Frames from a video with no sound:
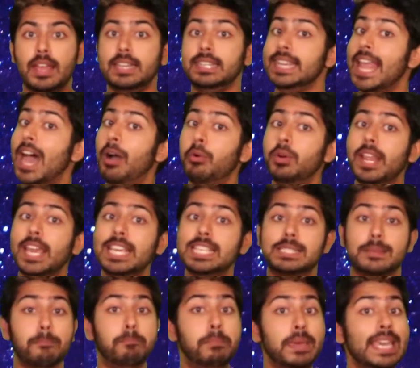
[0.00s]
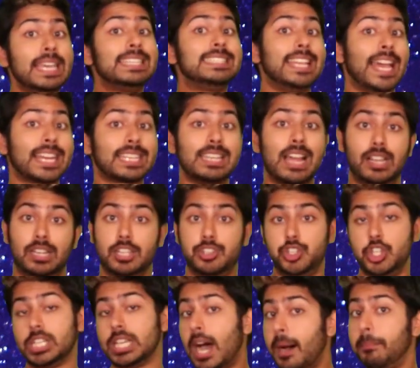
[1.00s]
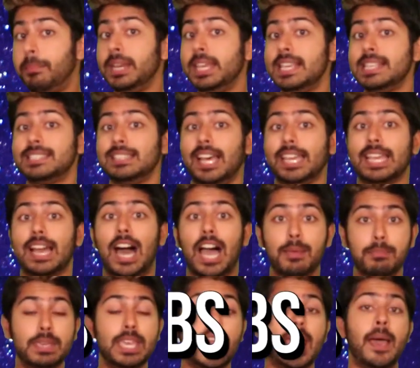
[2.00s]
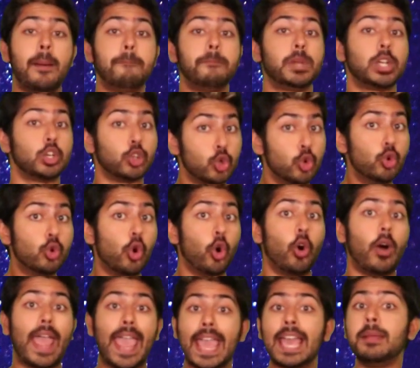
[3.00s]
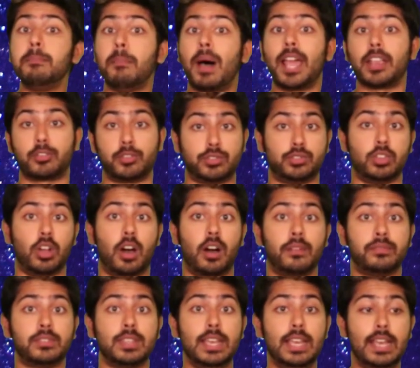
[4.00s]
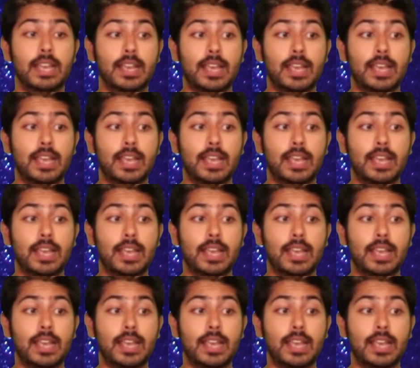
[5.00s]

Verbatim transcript: Nowadays, big technology companies like IBM, Google, and Microsoft,